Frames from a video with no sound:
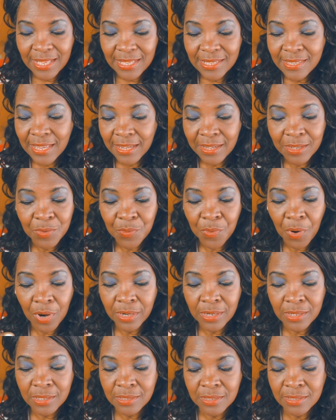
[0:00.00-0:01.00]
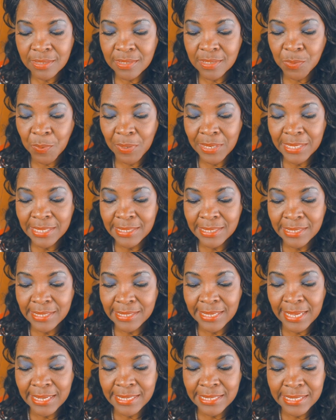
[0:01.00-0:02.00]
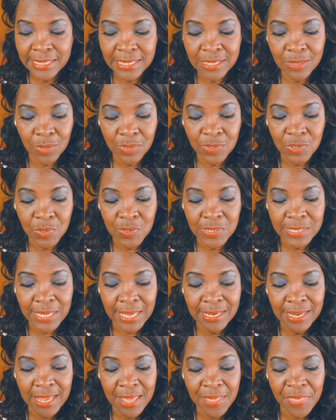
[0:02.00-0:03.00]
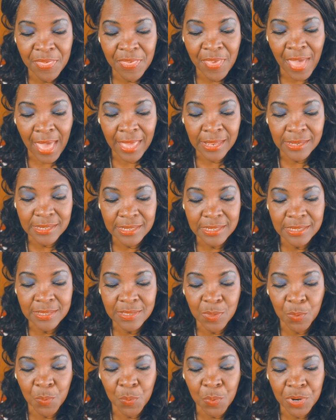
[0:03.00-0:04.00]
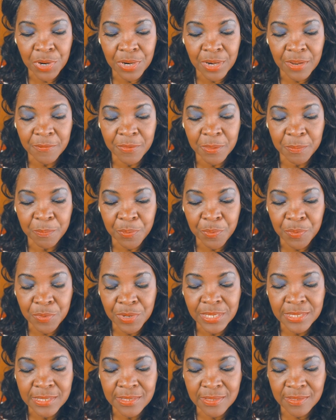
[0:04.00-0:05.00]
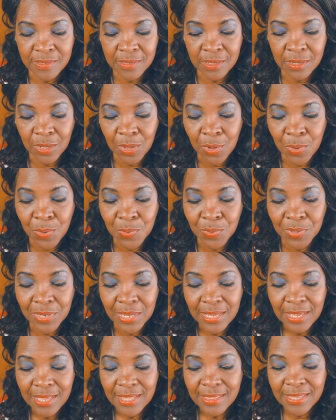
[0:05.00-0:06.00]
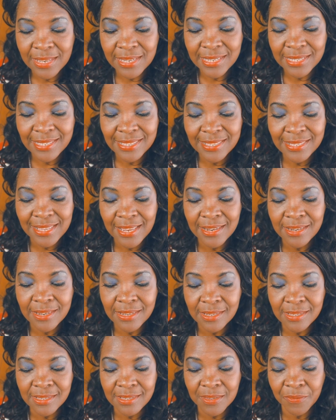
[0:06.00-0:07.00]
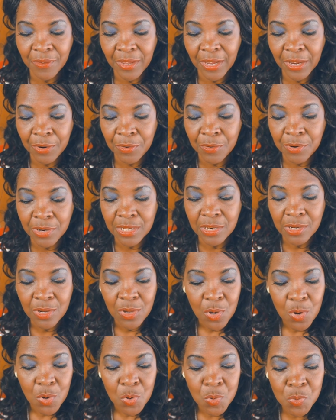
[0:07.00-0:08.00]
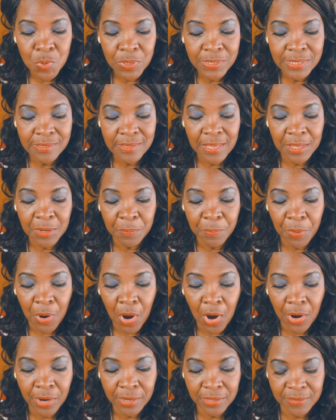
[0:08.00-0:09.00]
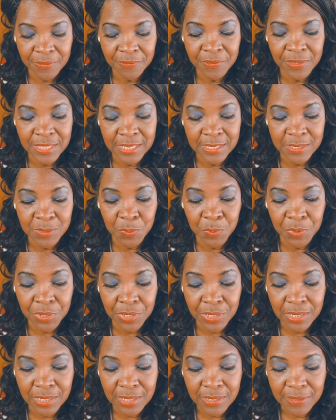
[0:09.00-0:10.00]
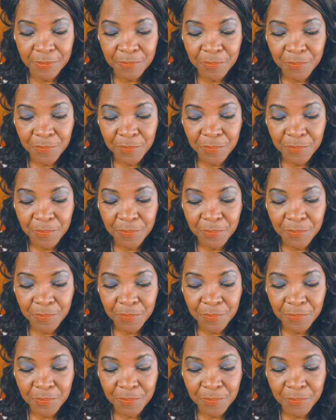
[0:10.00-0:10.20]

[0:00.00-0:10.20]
2 Chronicles 26:18 also said, that is the work of the priests alone, the descendants of Aaron, who was set apart for this work.